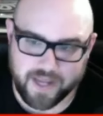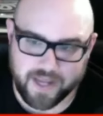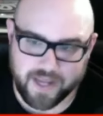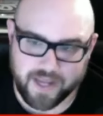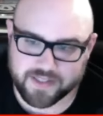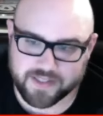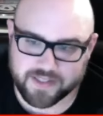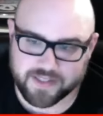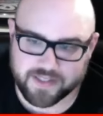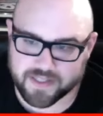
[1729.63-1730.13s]

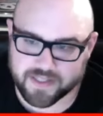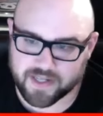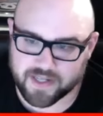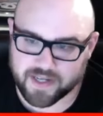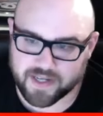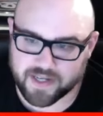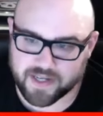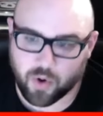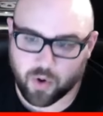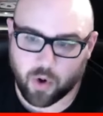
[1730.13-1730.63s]

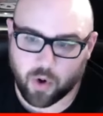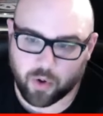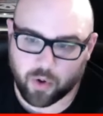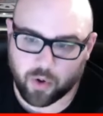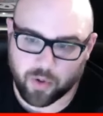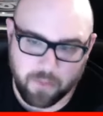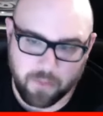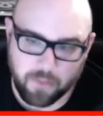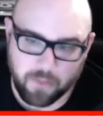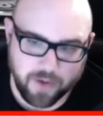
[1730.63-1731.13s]
synthesizer or a
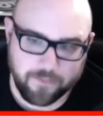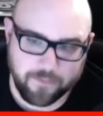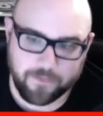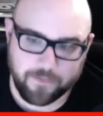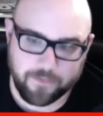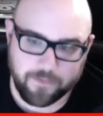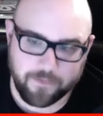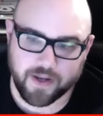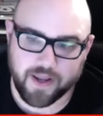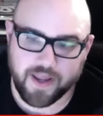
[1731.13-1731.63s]

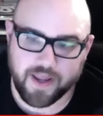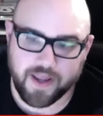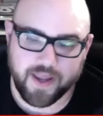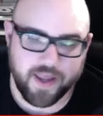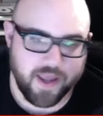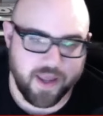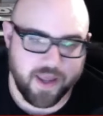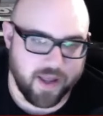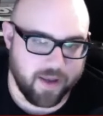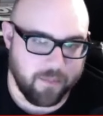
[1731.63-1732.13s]
monophonic
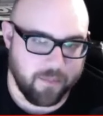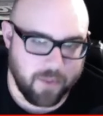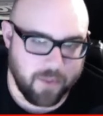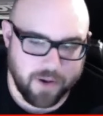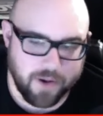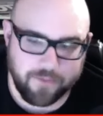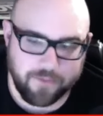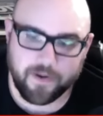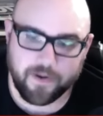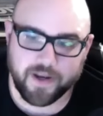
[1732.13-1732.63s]

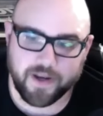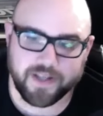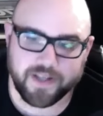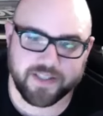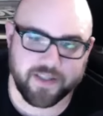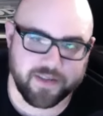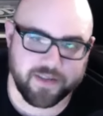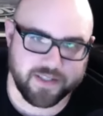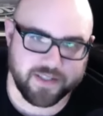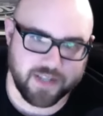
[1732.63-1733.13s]

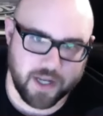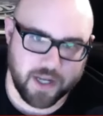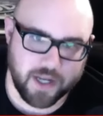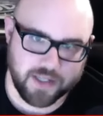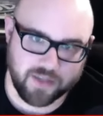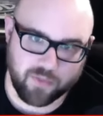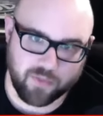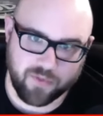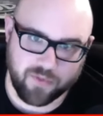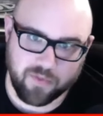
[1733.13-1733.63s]

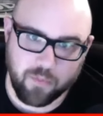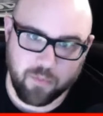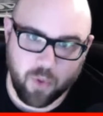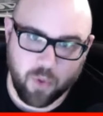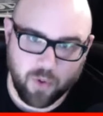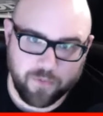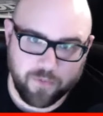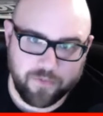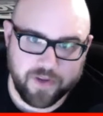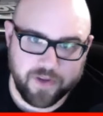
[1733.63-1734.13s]
synthesizer with
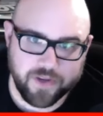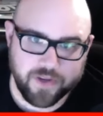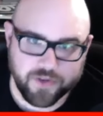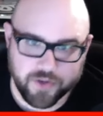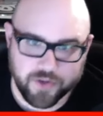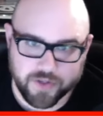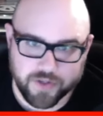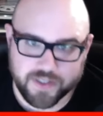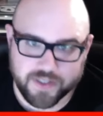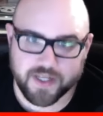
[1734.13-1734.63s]
more
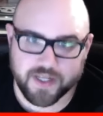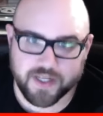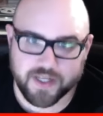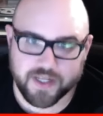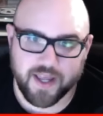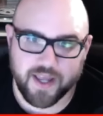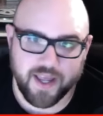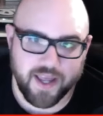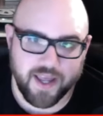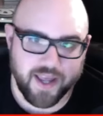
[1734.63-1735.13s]
features,
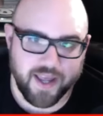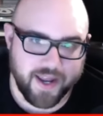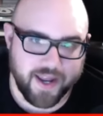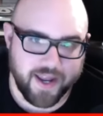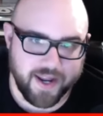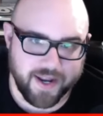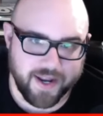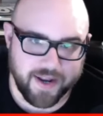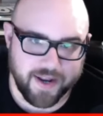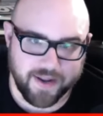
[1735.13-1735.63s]

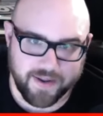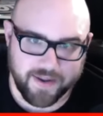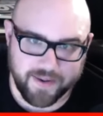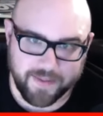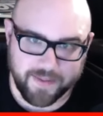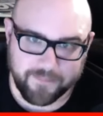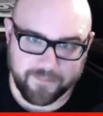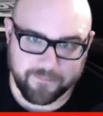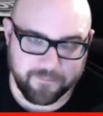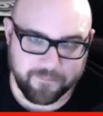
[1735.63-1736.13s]
and
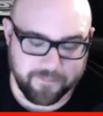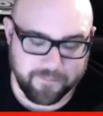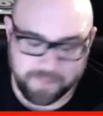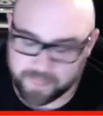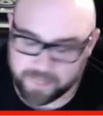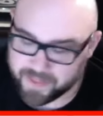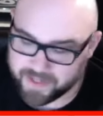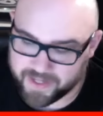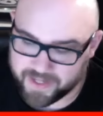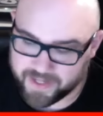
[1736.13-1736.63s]

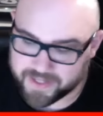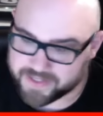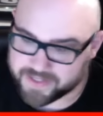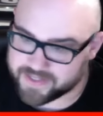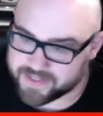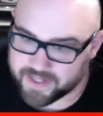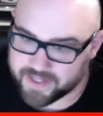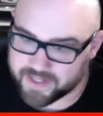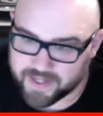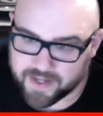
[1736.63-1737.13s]

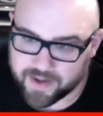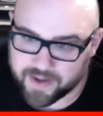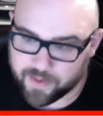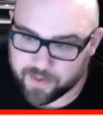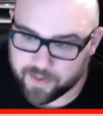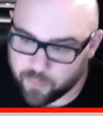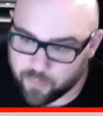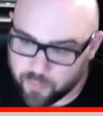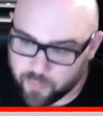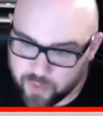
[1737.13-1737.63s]
it's a
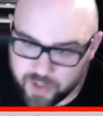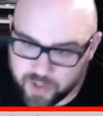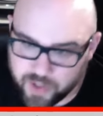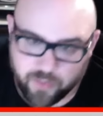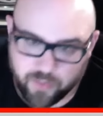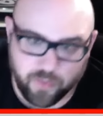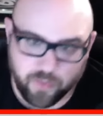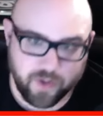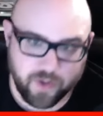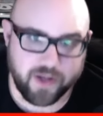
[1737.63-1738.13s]
really
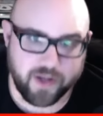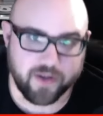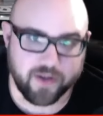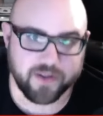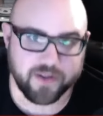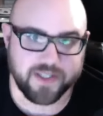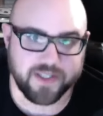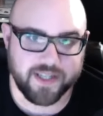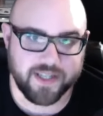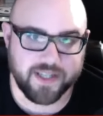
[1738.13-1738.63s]
really good
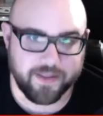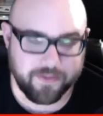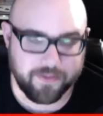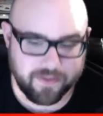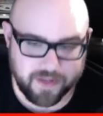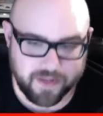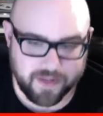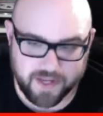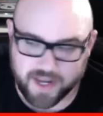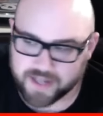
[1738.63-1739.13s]
synth.
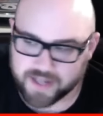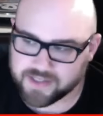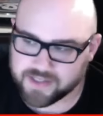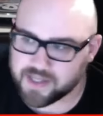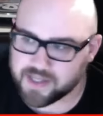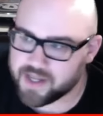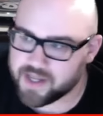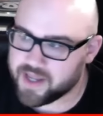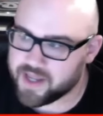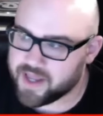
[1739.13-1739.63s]
It has
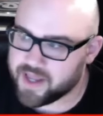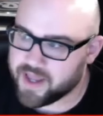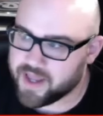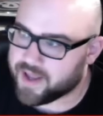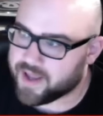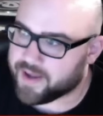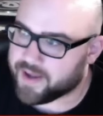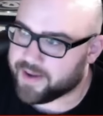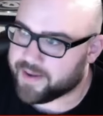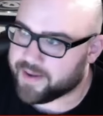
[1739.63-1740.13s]

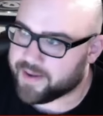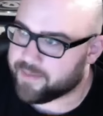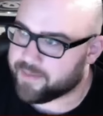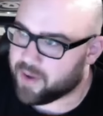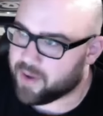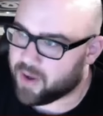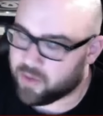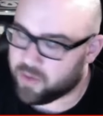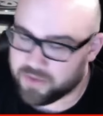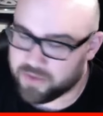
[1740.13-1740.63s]

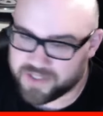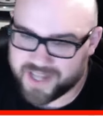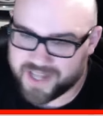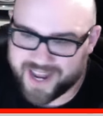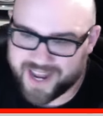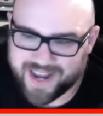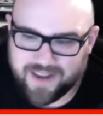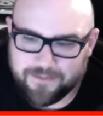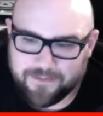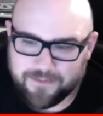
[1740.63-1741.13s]
almost
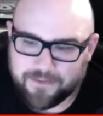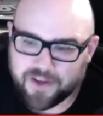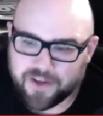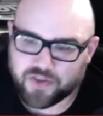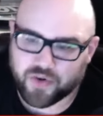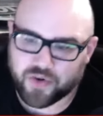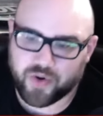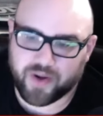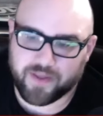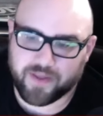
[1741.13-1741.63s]
any
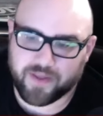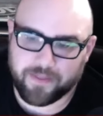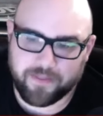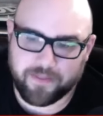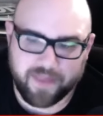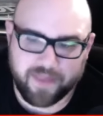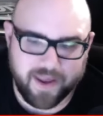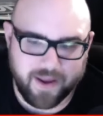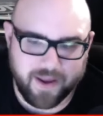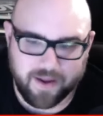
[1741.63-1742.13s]
feature you can
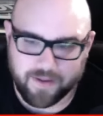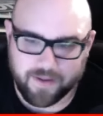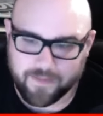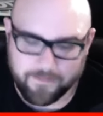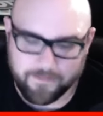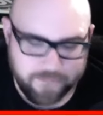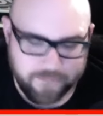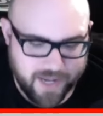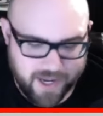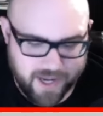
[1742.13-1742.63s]
think
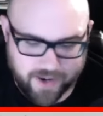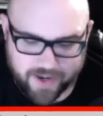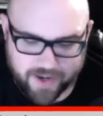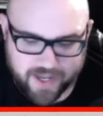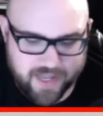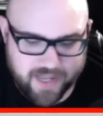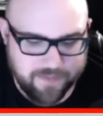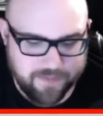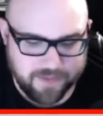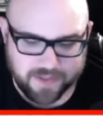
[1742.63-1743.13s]
about, even